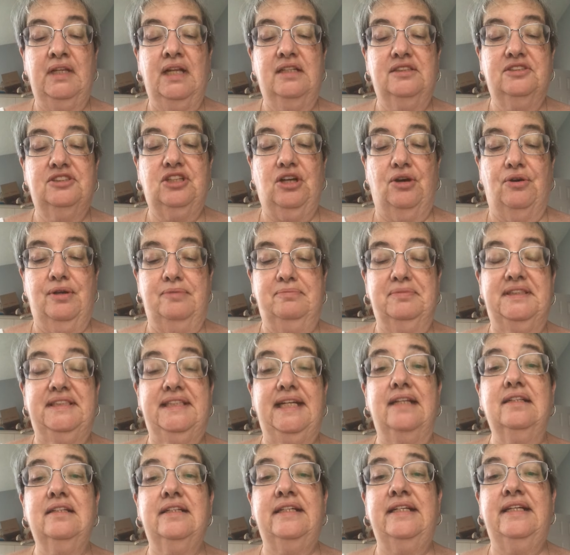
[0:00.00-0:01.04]
So I'm
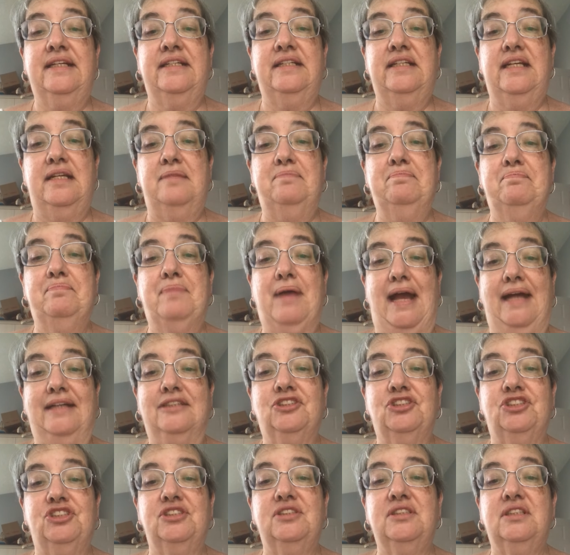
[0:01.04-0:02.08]
selling it in
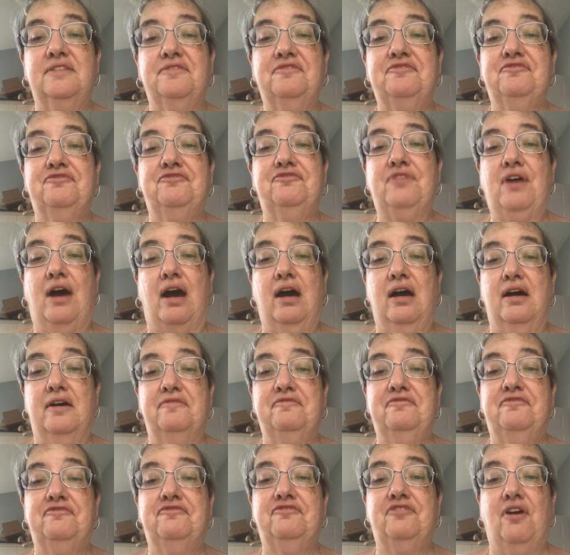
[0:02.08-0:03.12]
batches
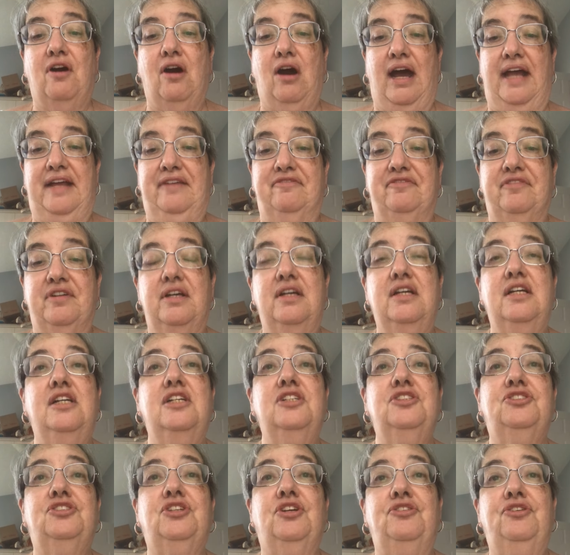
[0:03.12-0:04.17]
of 5.
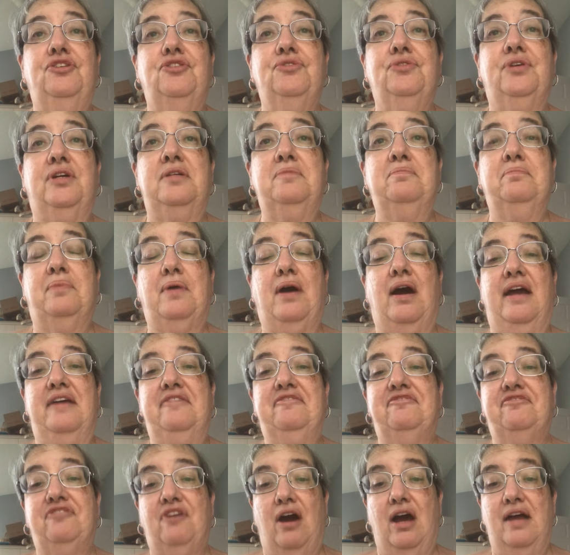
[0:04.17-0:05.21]
So you can buy
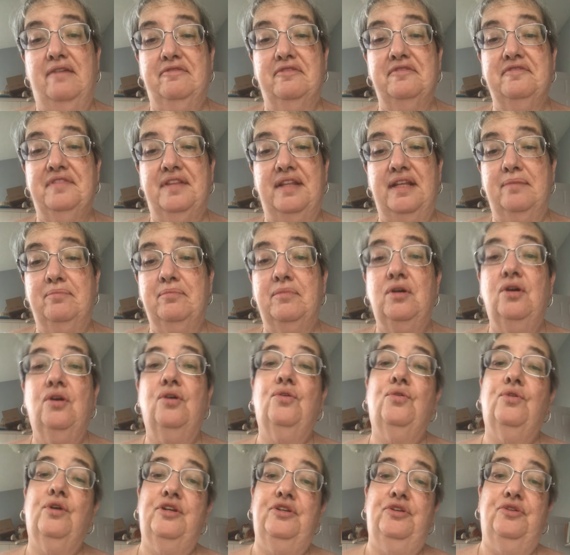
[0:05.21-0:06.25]
5 of them
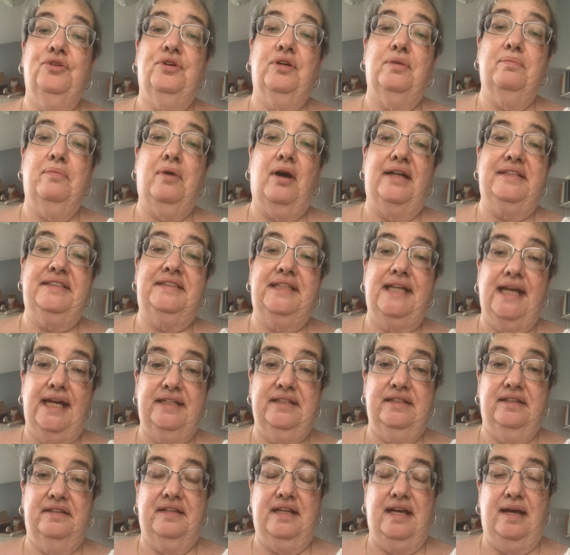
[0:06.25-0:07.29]
or you can buy 10
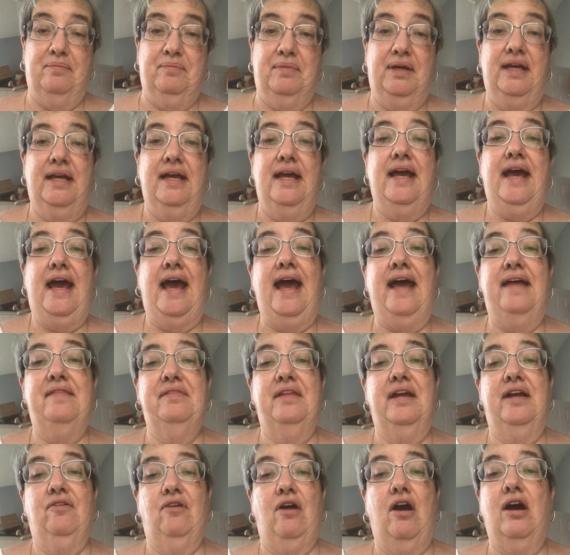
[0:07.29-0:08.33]
of them. And
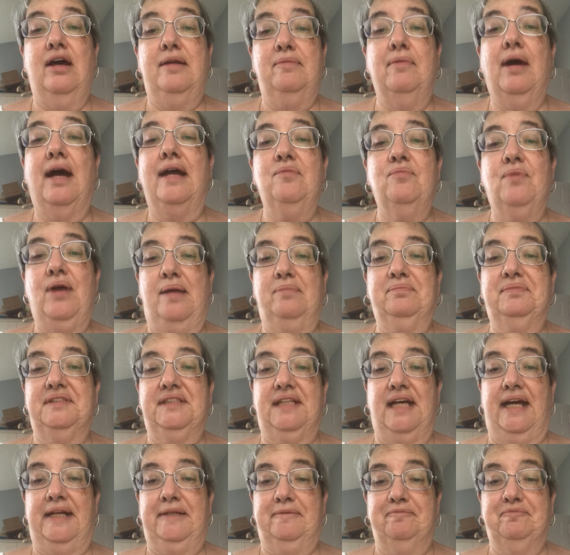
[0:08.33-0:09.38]
they're on my
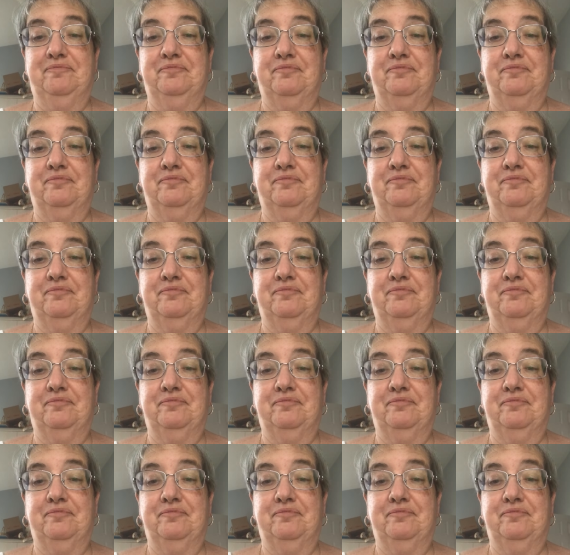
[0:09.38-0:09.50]
website.